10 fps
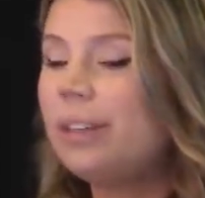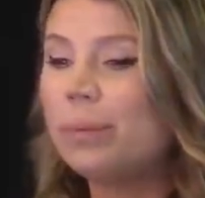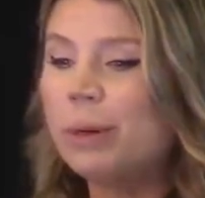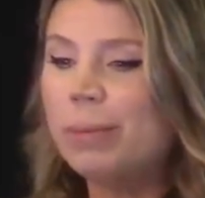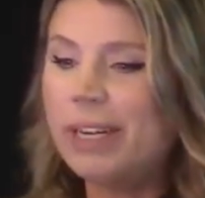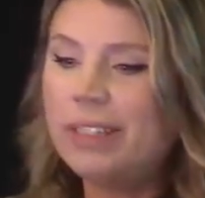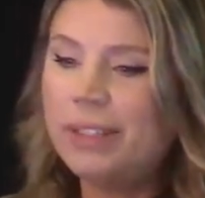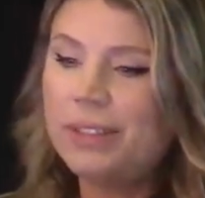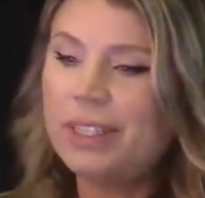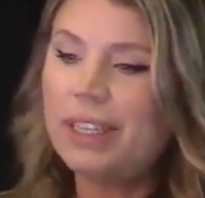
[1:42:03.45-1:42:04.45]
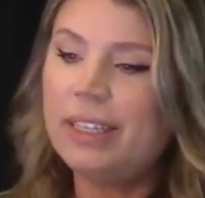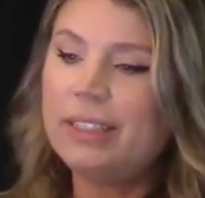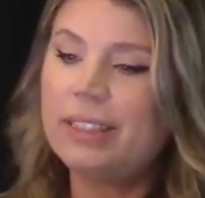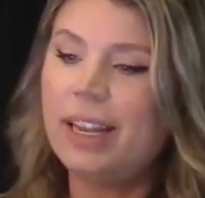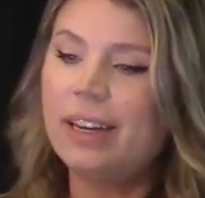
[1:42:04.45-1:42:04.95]
dermal mitoses.
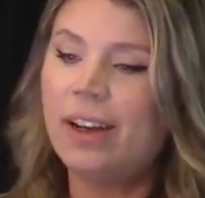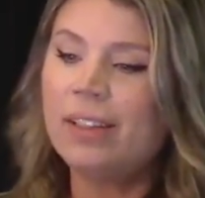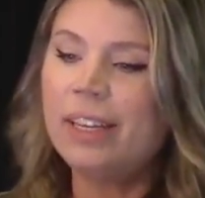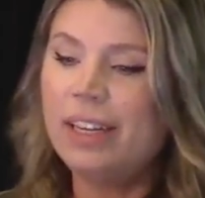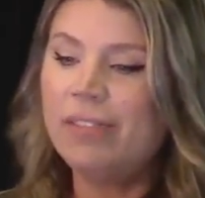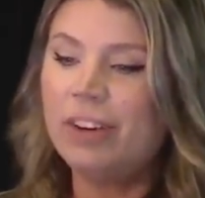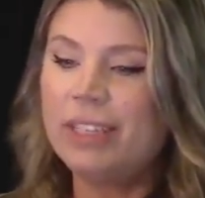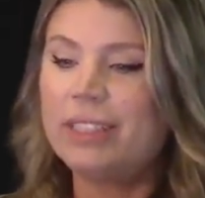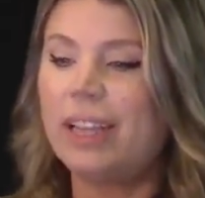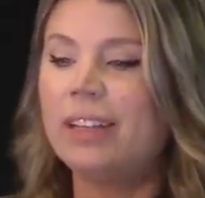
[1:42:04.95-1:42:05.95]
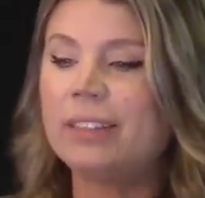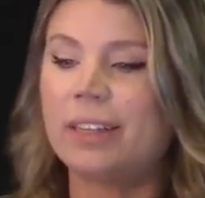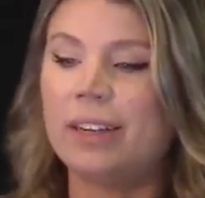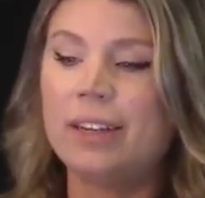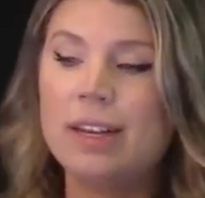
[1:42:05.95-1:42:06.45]
And all the nevoid cells
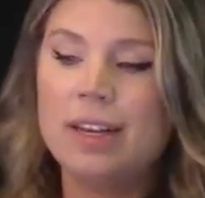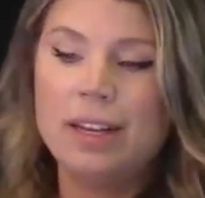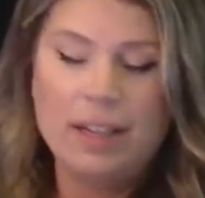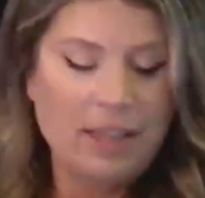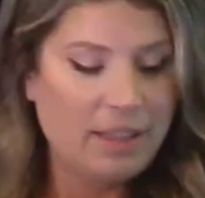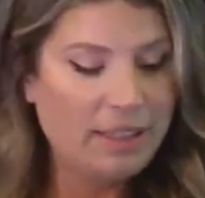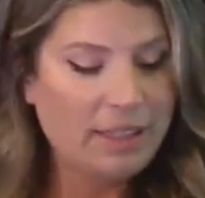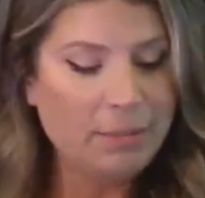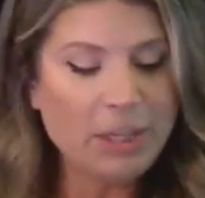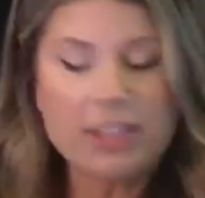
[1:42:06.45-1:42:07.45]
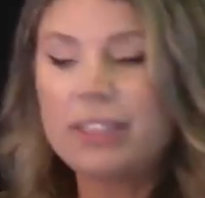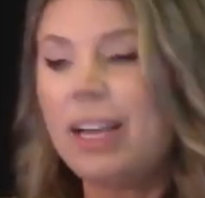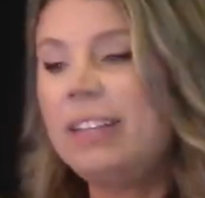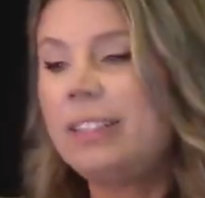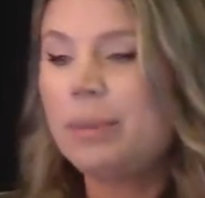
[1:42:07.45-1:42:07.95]
are the similar
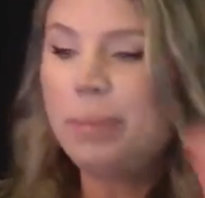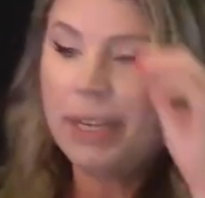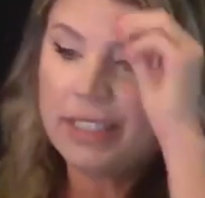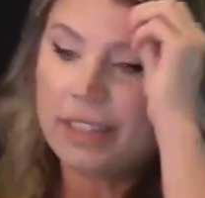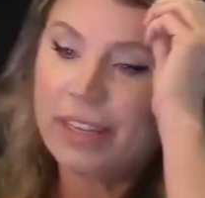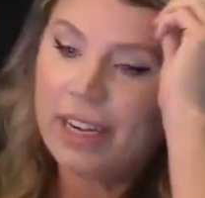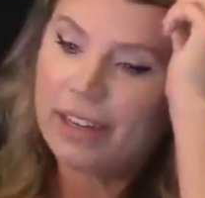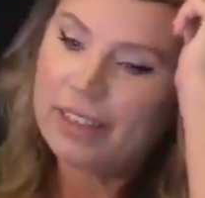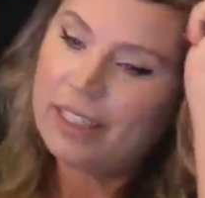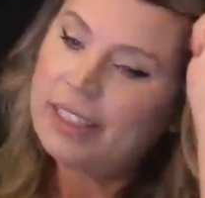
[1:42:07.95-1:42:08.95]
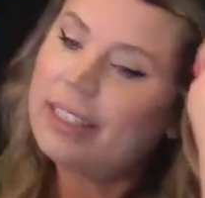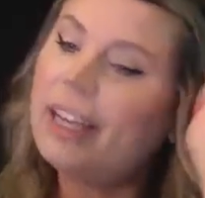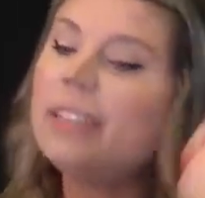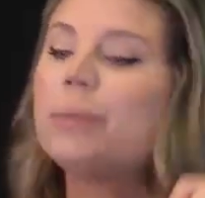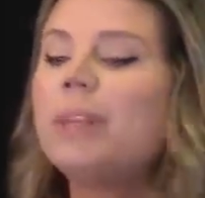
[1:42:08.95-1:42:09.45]
size to basilar
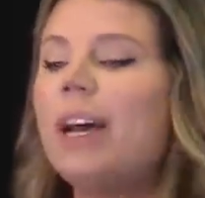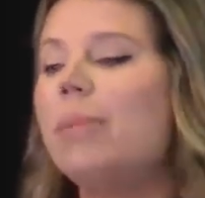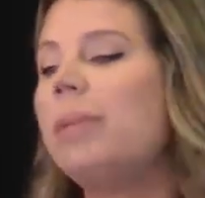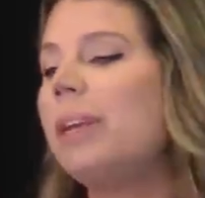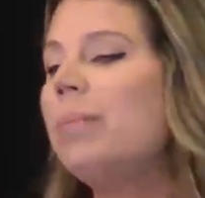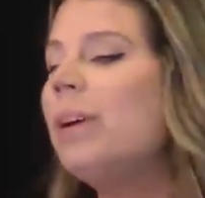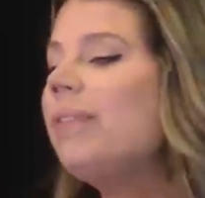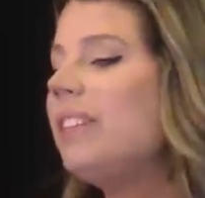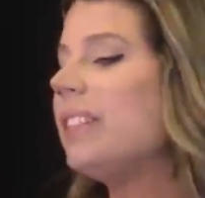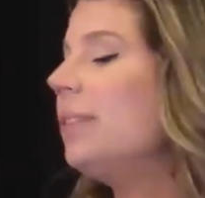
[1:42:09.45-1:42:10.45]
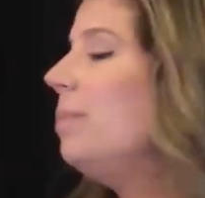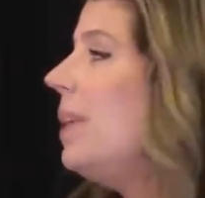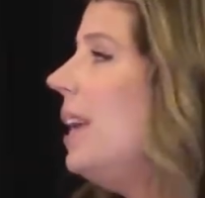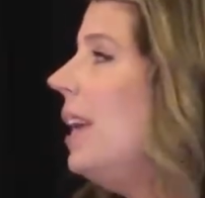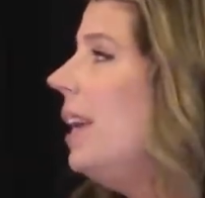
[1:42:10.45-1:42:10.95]
keratinocytes without pleomorphism.
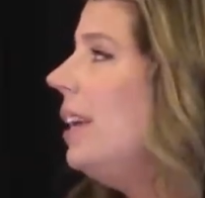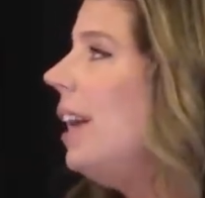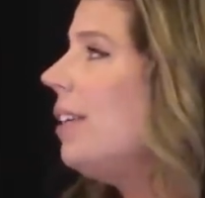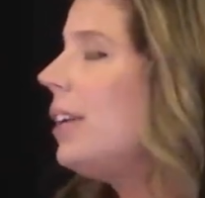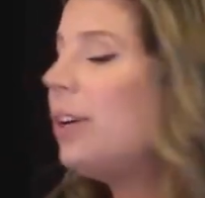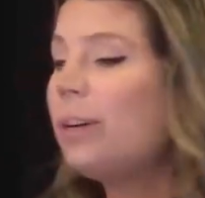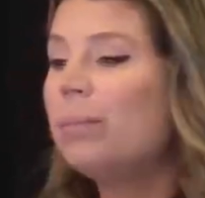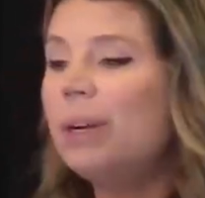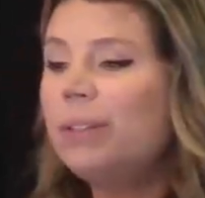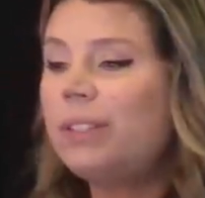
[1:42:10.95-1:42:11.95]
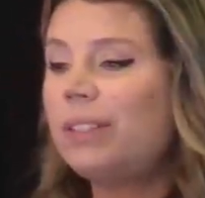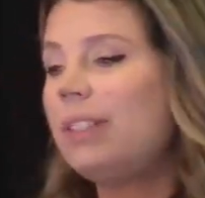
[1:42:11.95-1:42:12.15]
Now, your most,